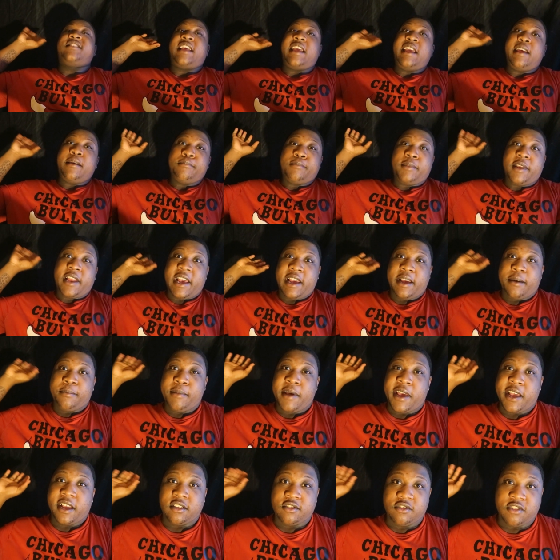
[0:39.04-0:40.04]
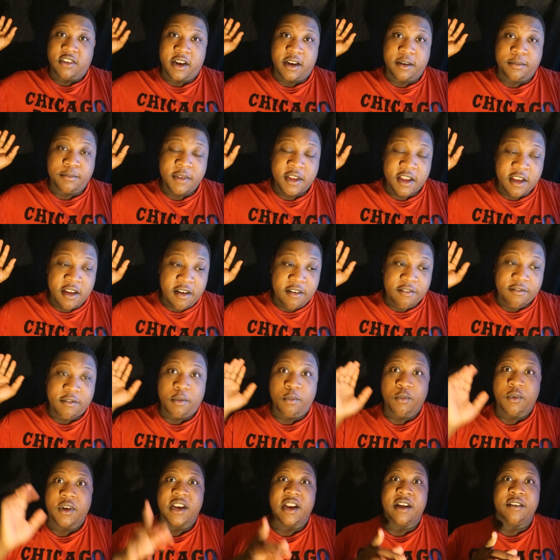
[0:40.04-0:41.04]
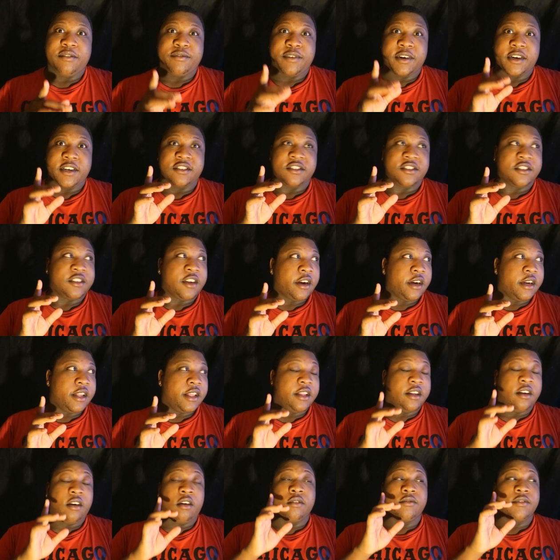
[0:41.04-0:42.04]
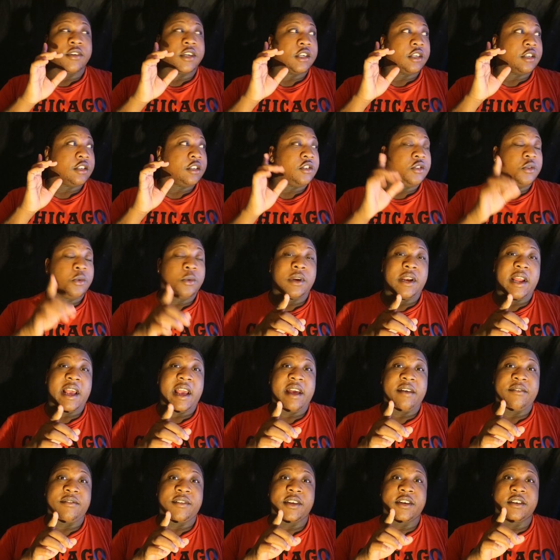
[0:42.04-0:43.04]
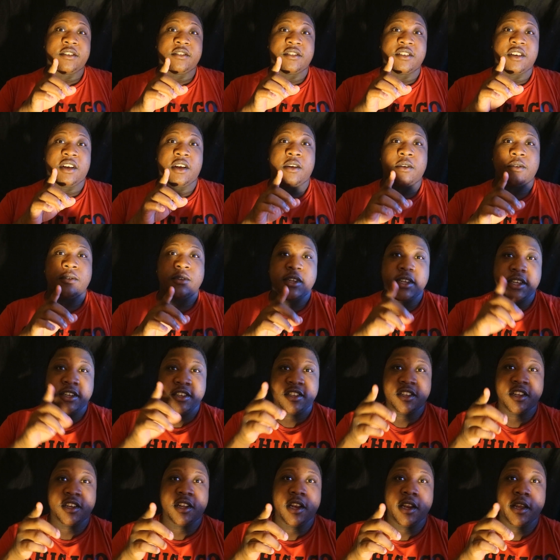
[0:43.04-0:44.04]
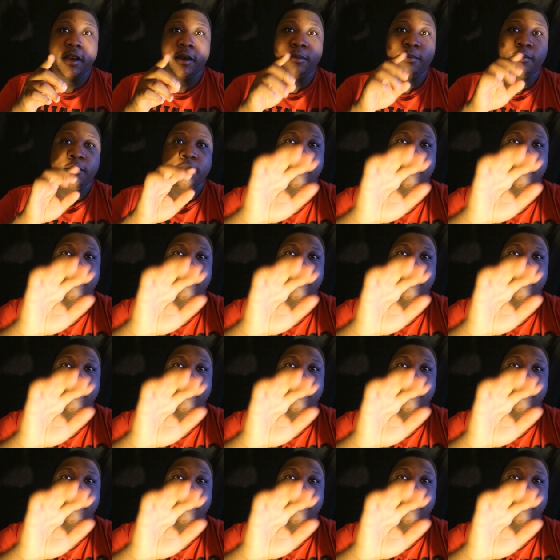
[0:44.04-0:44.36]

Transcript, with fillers: same black backdrop from when I first started over two and a half years ago. Here's a clip.